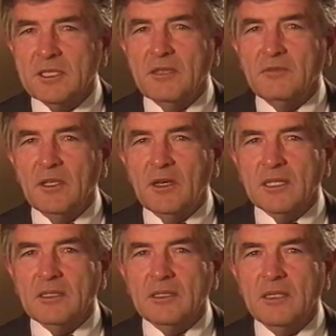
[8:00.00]
safety
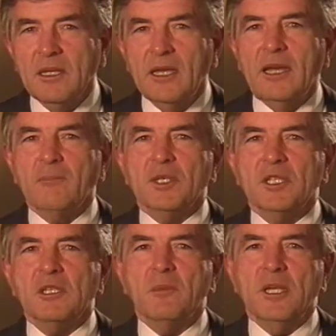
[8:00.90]
audits, and
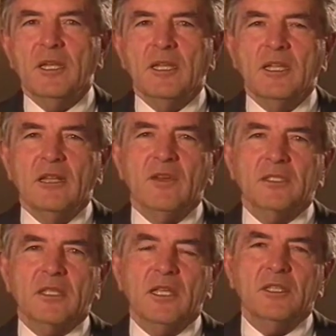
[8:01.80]
participating in the
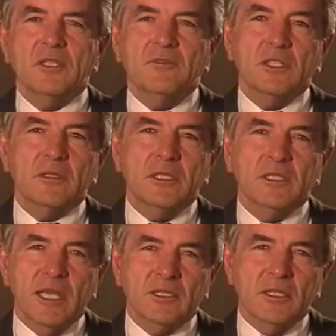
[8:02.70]
investigation of
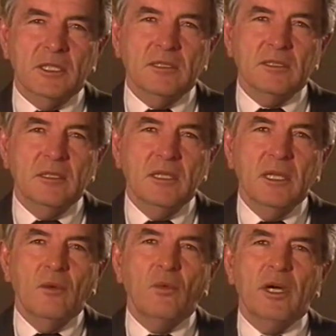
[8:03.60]
serious accidents
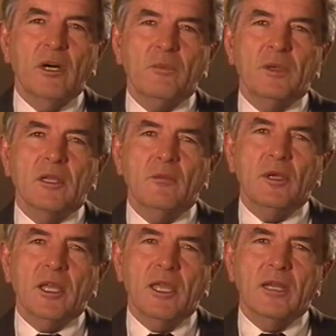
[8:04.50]
will help in
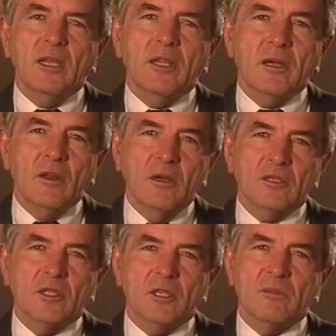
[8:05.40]
communicating their
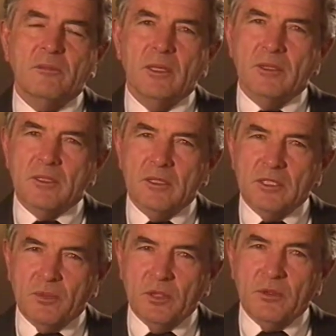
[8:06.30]
long-term commitment to
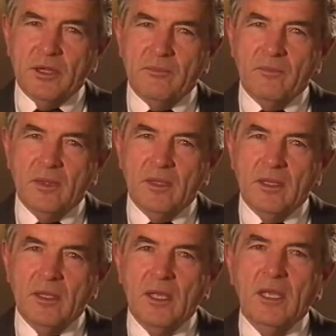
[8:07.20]
this program.
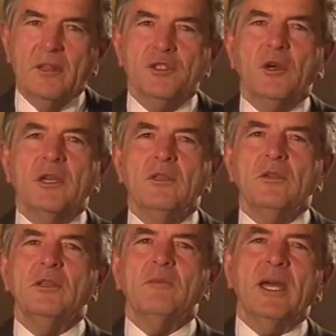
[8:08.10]
The Joint
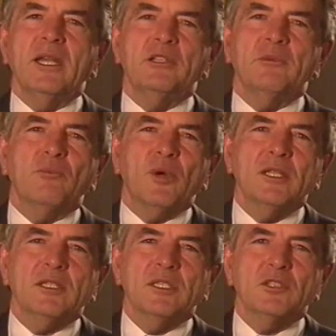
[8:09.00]
Union Management
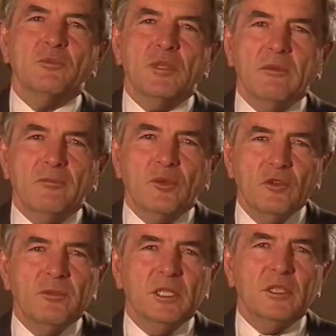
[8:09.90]
Process
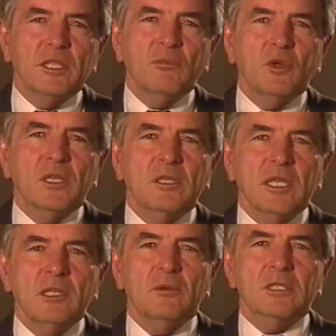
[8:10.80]
Improvement Team will
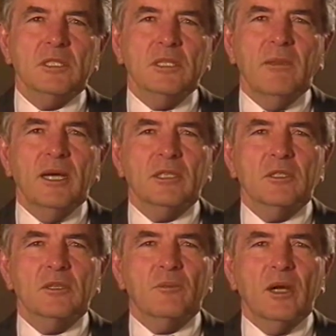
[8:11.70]
continuously
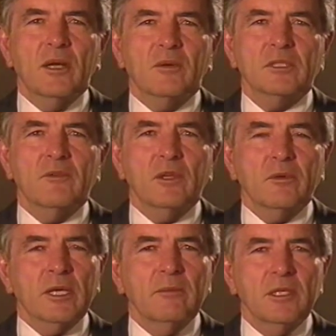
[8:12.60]
monitor the progress of their
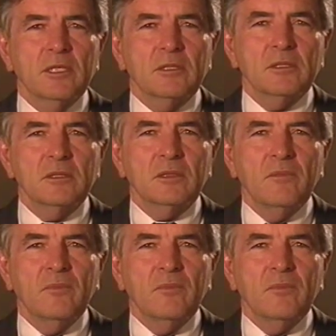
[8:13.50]
recommendations.